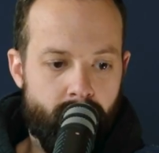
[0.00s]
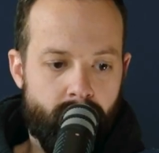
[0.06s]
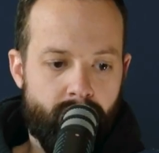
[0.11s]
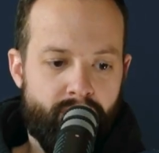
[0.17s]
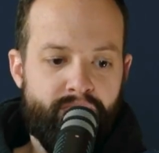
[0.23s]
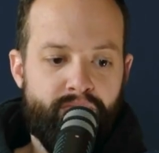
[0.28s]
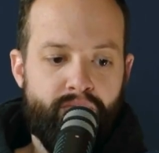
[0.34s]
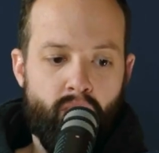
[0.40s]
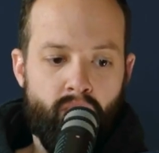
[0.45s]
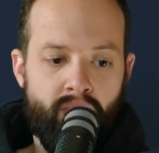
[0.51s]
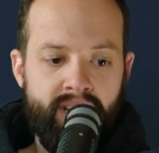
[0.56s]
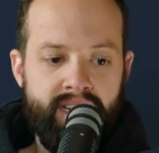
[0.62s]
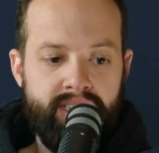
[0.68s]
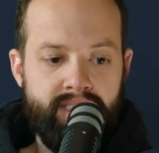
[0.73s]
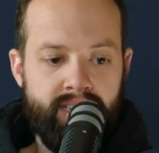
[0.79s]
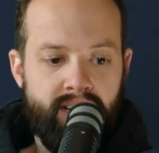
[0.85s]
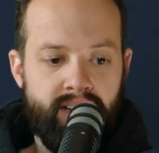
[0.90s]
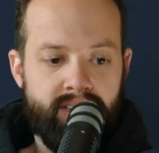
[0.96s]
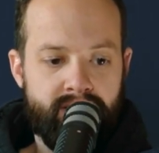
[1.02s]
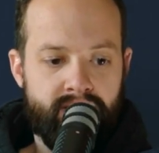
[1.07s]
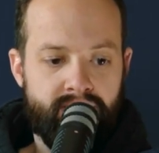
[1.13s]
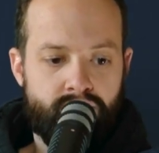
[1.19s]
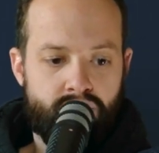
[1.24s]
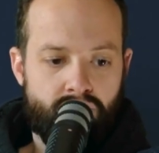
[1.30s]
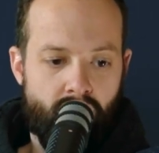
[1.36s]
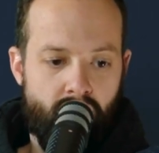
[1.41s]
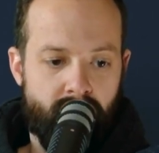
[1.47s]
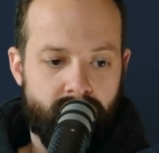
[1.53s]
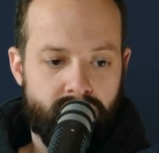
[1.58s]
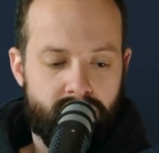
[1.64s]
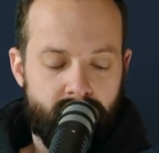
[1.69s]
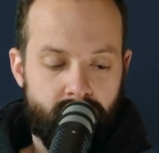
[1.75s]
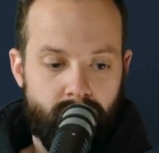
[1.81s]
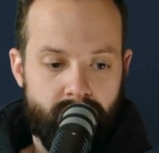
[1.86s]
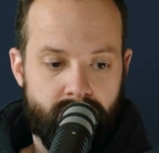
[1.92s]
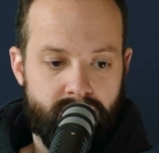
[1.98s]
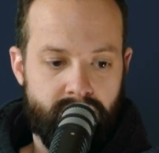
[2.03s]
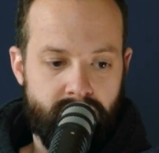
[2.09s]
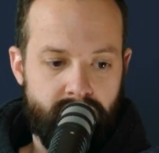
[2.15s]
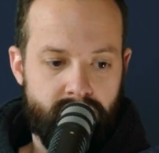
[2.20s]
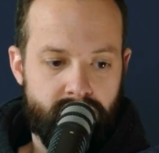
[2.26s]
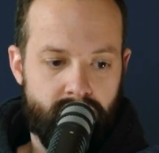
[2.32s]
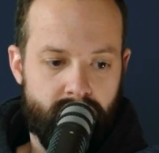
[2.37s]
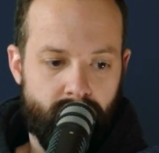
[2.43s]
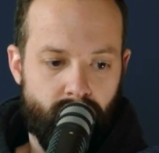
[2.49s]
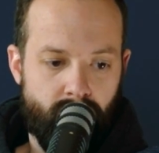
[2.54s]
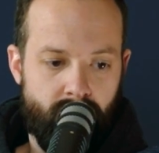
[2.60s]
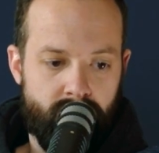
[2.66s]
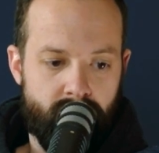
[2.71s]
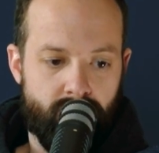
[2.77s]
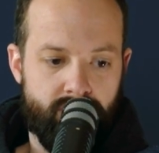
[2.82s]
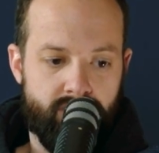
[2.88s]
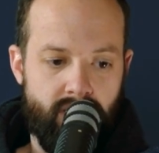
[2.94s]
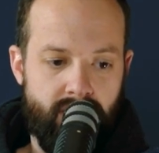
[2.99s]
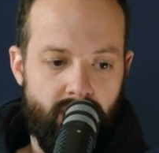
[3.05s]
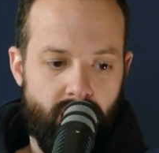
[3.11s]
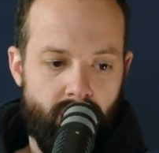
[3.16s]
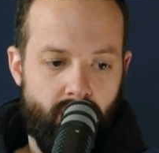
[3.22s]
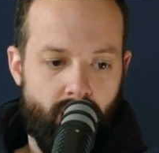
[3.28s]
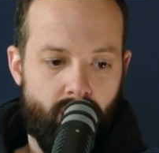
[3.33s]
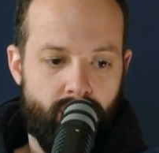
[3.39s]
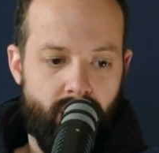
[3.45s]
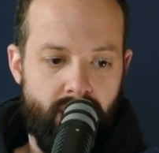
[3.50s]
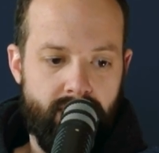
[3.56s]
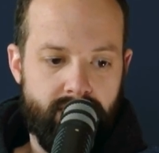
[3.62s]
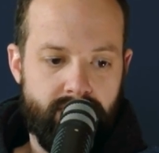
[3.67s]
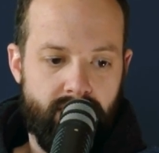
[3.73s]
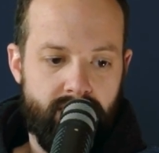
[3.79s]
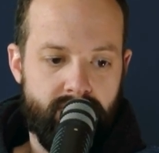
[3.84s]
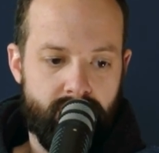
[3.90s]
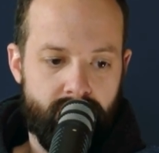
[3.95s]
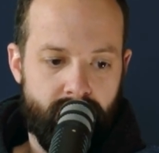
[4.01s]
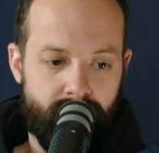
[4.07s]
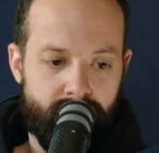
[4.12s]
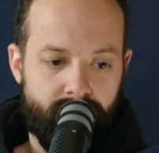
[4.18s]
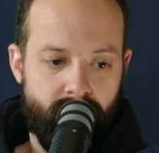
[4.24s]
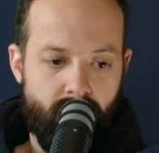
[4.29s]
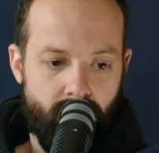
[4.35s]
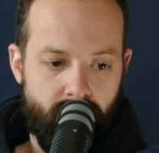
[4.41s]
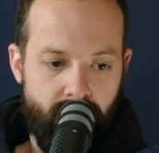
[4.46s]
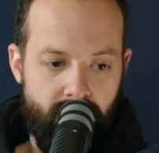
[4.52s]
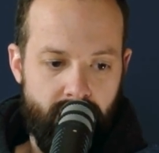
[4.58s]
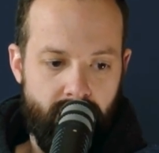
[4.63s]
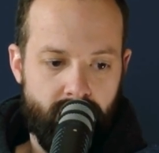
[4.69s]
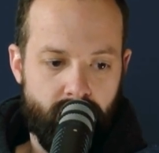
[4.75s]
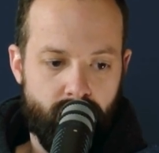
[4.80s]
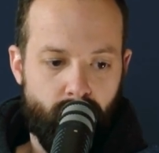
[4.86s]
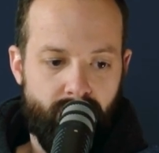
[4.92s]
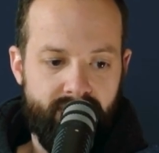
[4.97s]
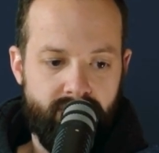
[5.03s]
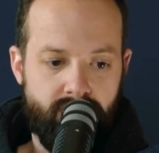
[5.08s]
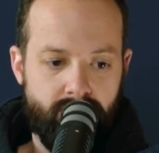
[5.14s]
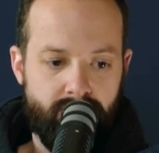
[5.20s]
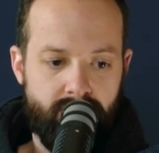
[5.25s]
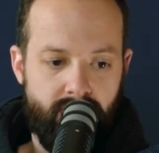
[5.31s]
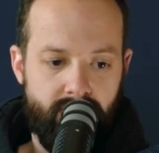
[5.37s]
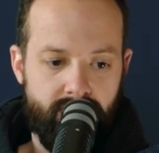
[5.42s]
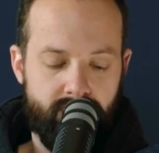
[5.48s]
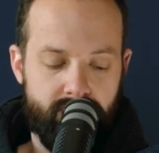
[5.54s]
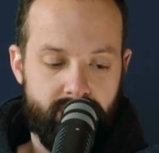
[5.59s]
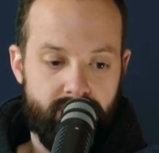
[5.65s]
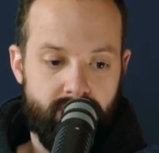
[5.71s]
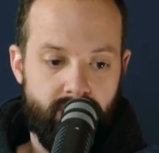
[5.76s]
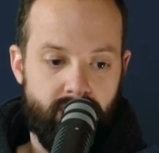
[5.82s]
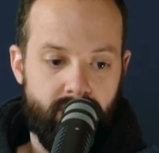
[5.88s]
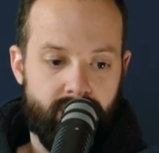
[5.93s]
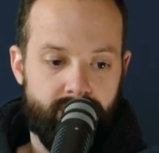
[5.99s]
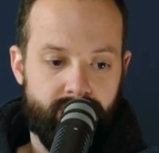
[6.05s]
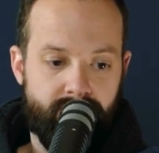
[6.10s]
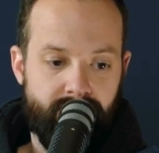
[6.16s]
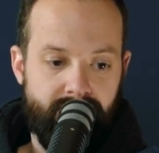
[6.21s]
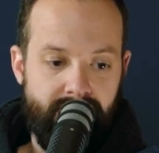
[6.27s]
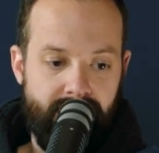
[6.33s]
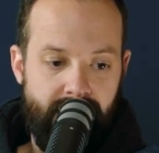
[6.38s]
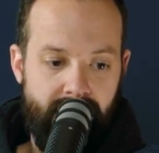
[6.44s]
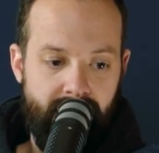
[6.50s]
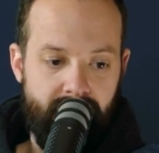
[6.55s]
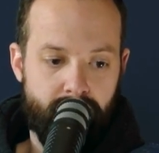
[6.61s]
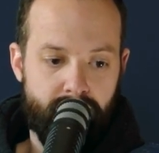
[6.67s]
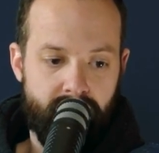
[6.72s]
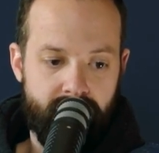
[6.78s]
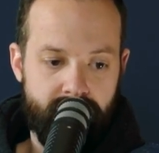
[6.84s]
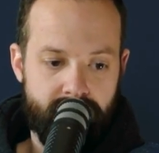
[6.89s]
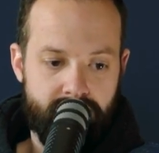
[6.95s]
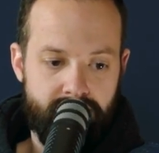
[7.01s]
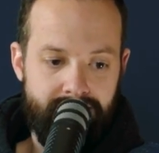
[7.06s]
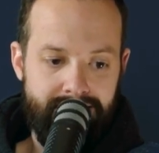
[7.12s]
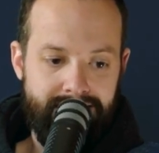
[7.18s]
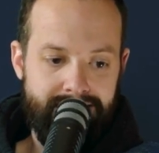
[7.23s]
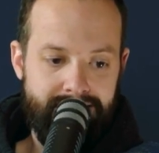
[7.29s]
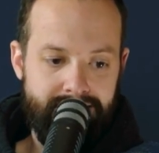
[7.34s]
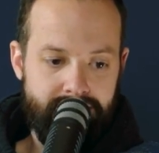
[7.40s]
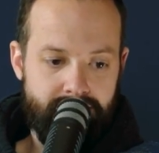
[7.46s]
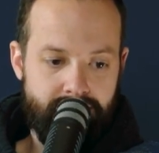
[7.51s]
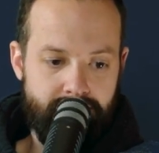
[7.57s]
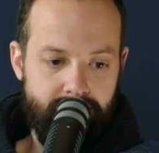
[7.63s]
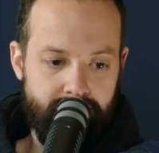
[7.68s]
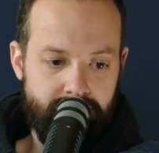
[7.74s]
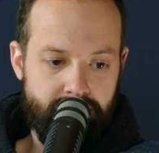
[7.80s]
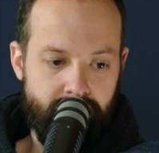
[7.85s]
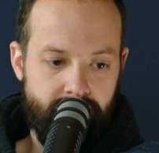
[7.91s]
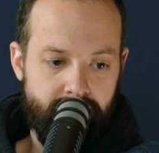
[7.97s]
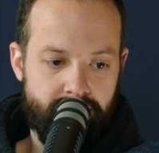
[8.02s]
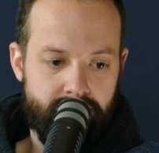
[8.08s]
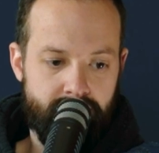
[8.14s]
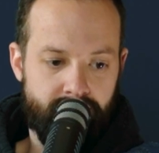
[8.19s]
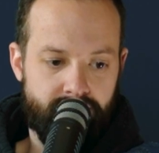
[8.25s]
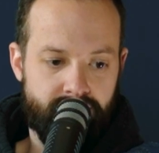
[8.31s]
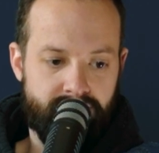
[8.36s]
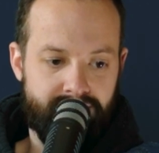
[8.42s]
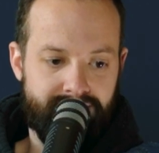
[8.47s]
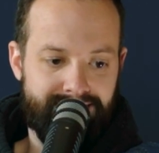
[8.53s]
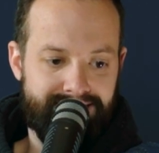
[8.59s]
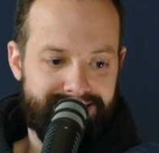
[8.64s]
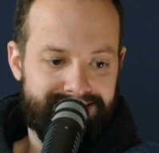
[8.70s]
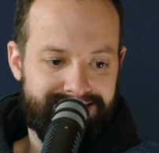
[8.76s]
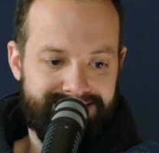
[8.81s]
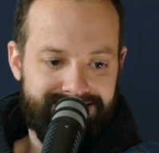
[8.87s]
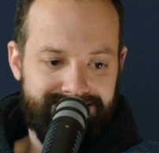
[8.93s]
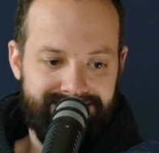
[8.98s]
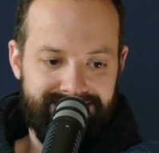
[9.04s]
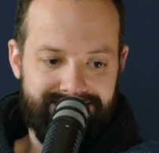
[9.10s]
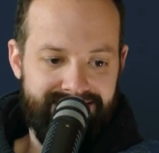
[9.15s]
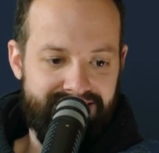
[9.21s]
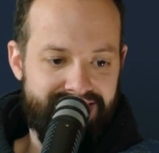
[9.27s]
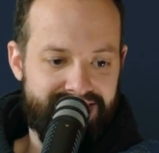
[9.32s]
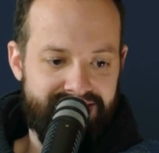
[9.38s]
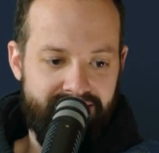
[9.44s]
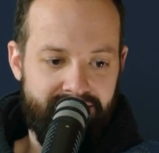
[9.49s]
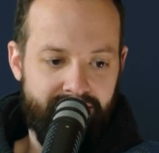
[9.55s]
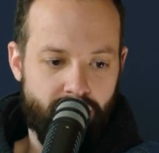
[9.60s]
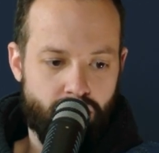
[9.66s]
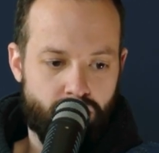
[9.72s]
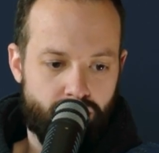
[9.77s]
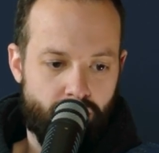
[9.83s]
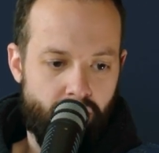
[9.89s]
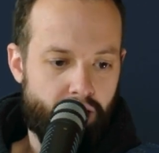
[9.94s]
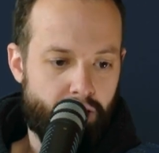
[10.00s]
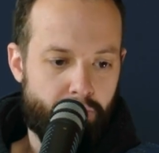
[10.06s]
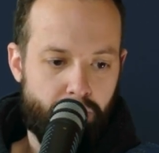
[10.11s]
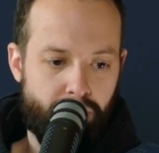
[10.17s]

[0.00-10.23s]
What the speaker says: 40 tons of drugs were seized, which was over 8 tons of cocaine, 22 tons of cannabis, 6 tons of synthetic drug